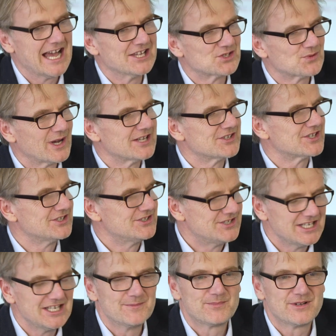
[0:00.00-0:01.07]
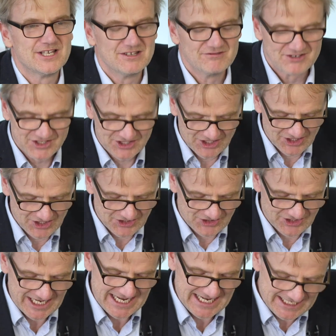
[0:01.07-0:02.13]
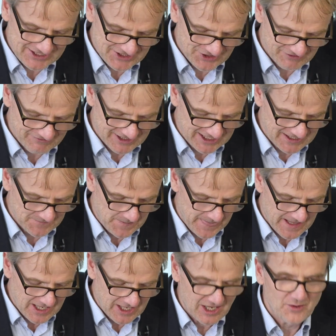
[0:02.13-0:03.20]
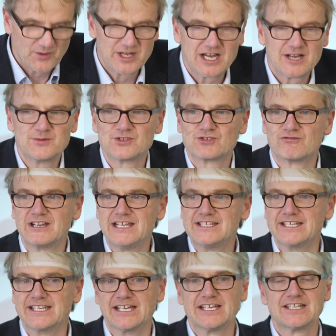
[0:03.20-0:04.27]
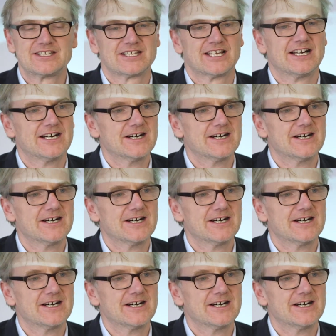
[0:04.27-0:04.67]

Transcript: as well as a deeply researched history. When I was reading it,